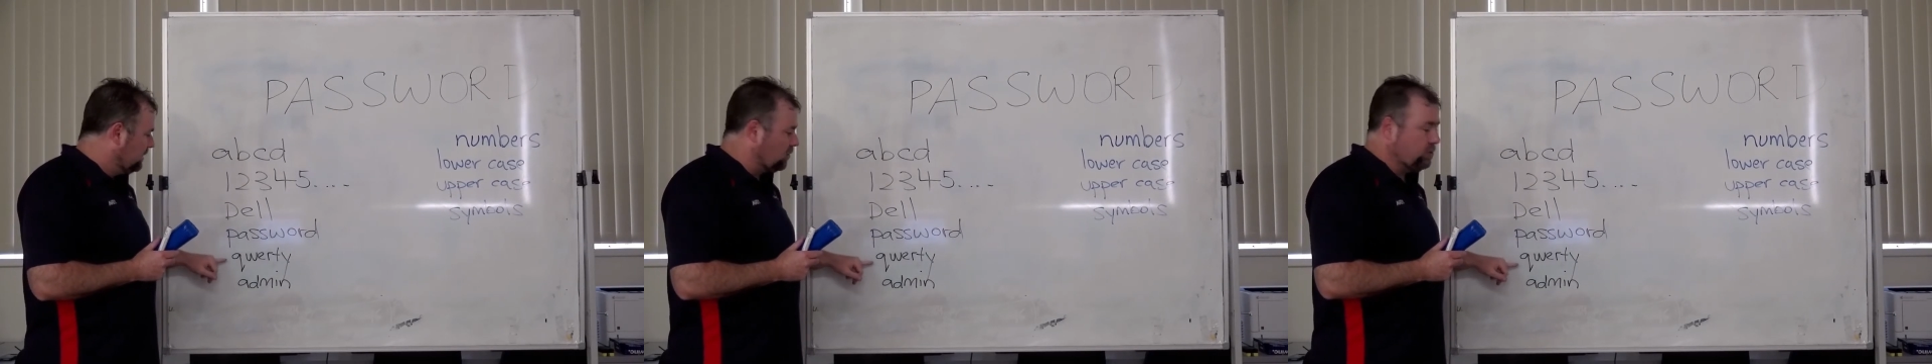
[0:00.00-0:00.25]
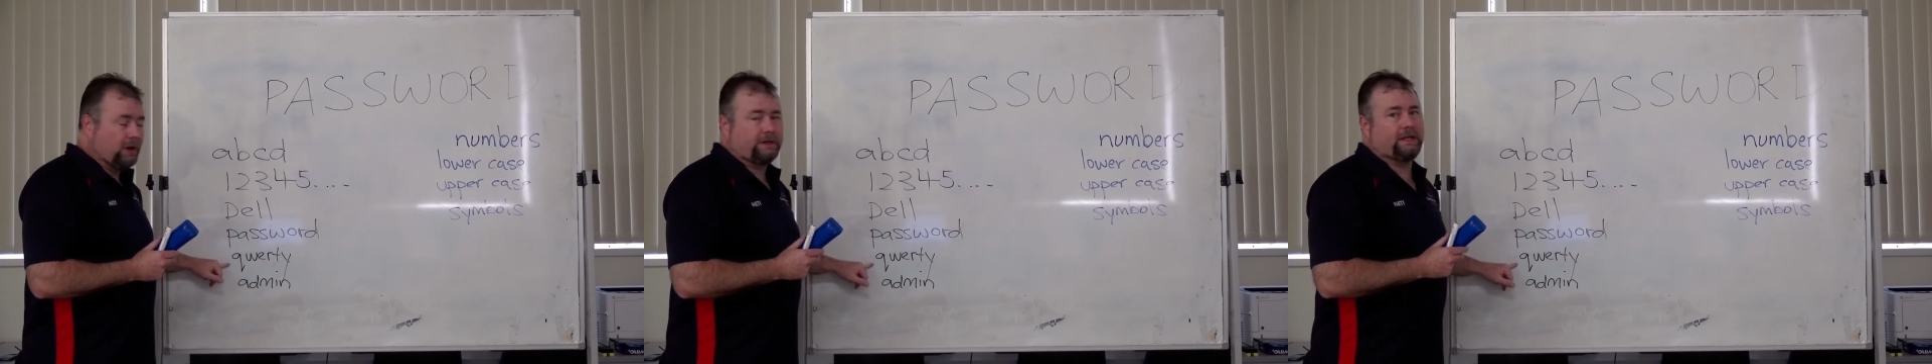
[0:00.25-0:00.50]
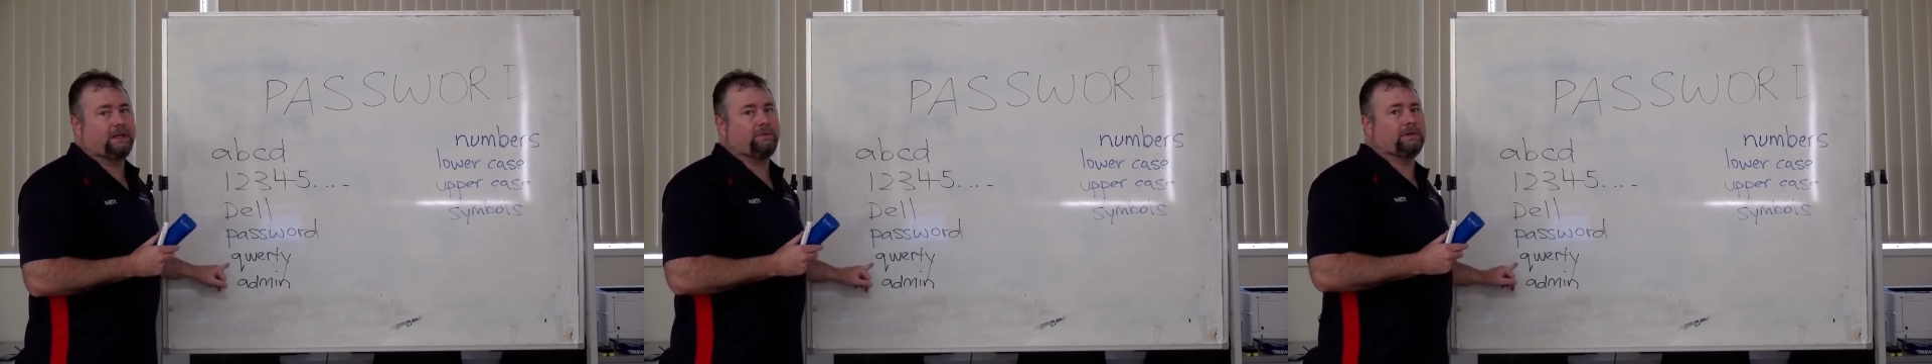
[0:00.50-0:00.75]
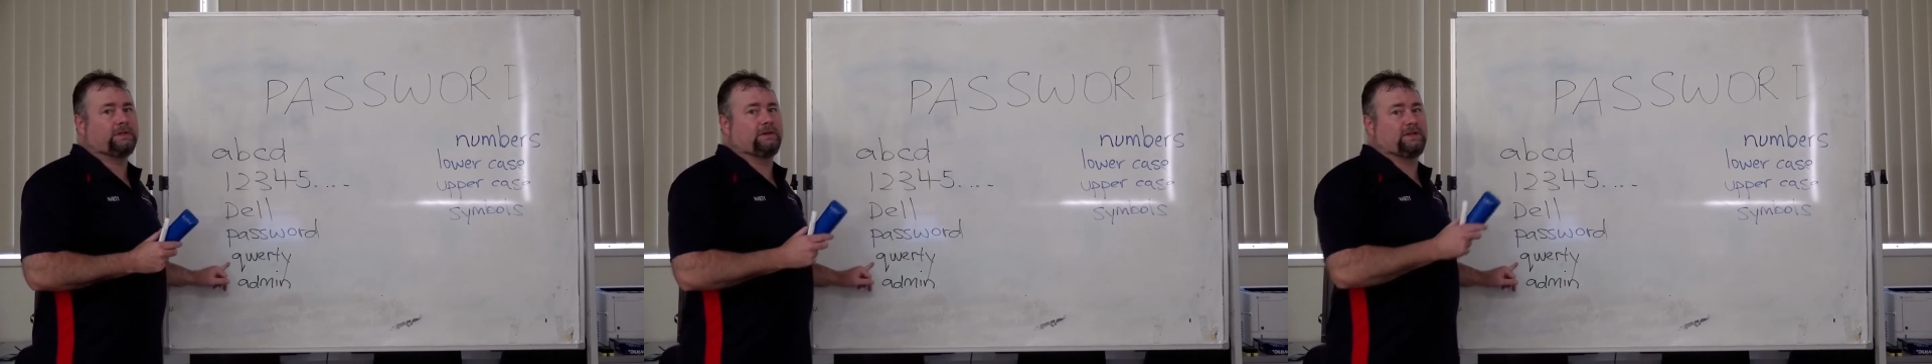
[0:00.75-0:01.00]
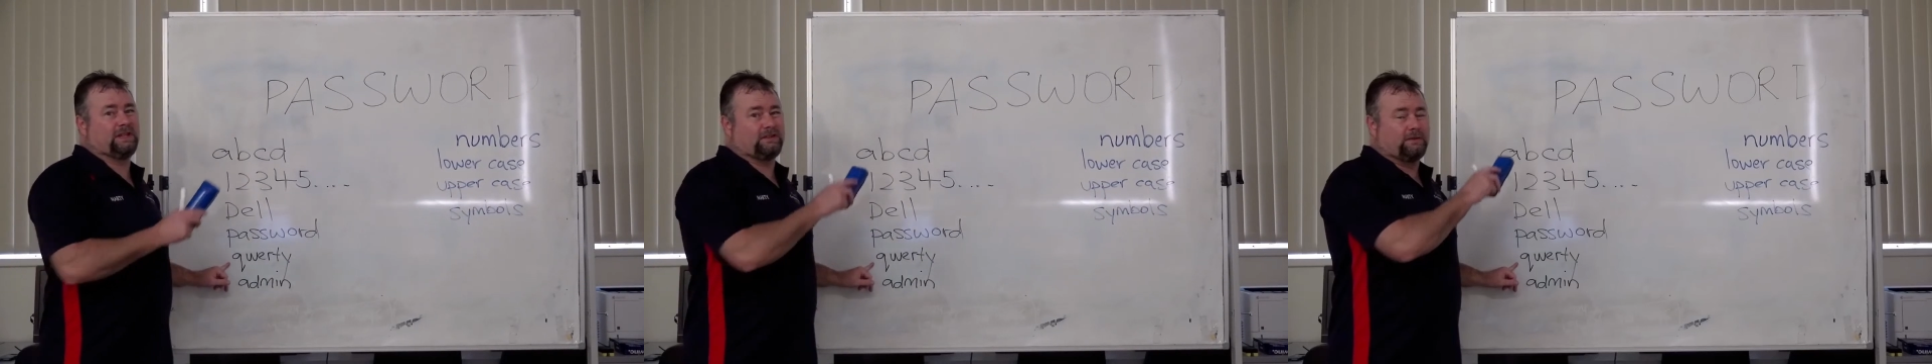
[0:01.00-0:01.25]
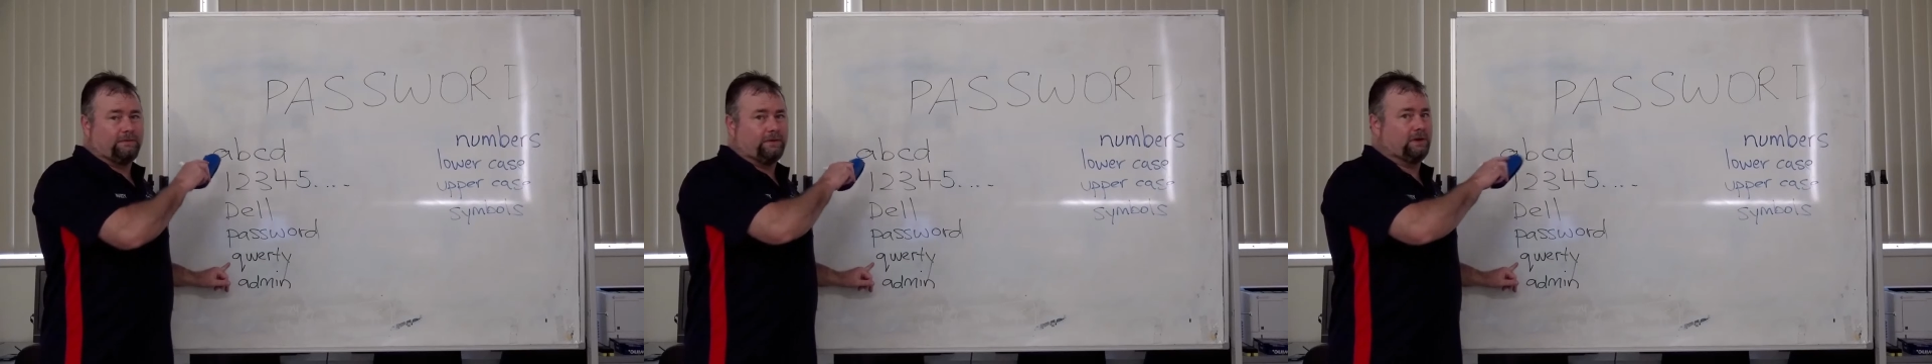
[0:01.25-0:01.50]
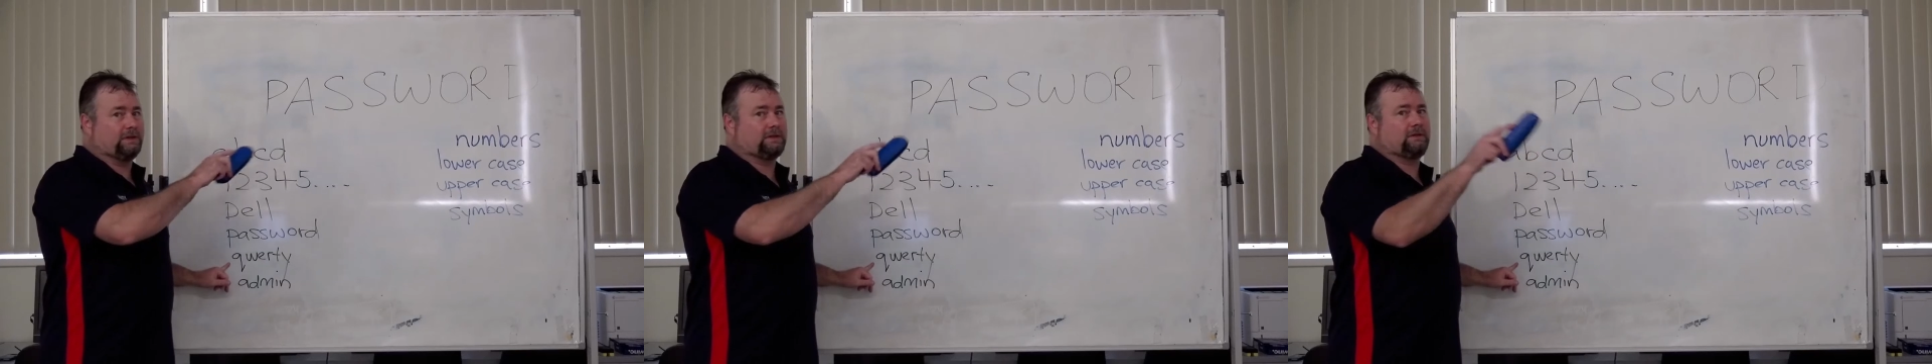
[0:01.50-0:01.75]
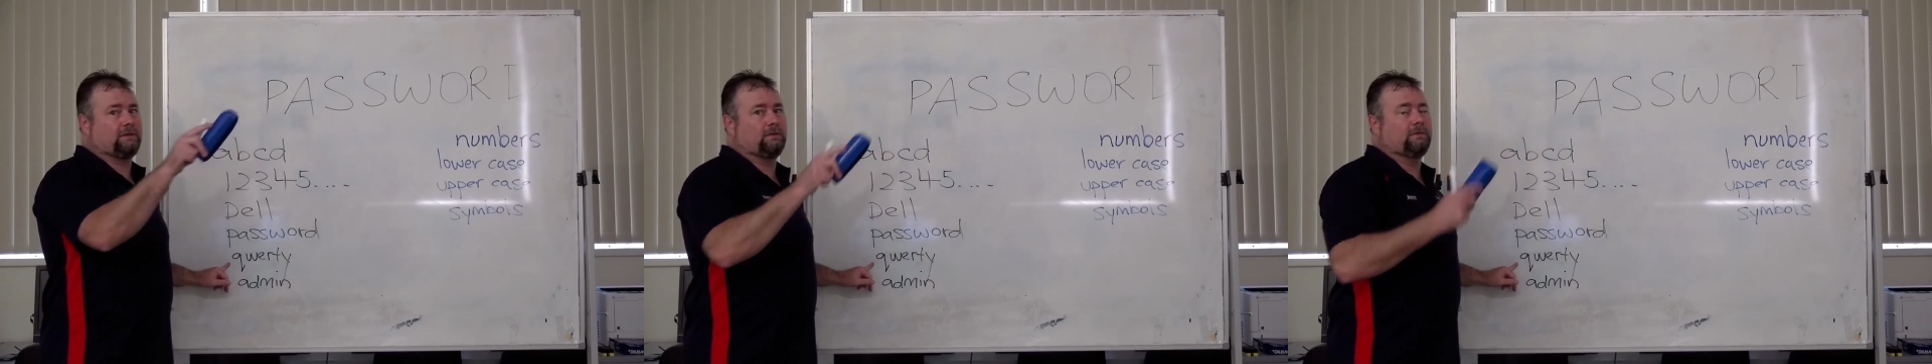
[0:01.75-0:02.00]
QWERTY, which are just the
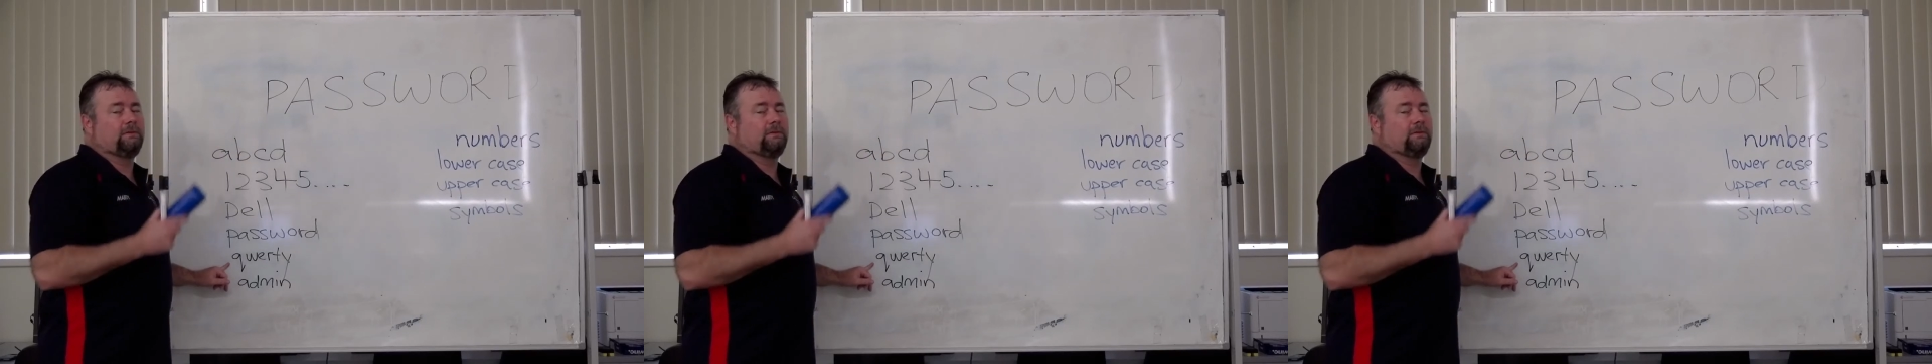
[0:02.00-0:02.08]
first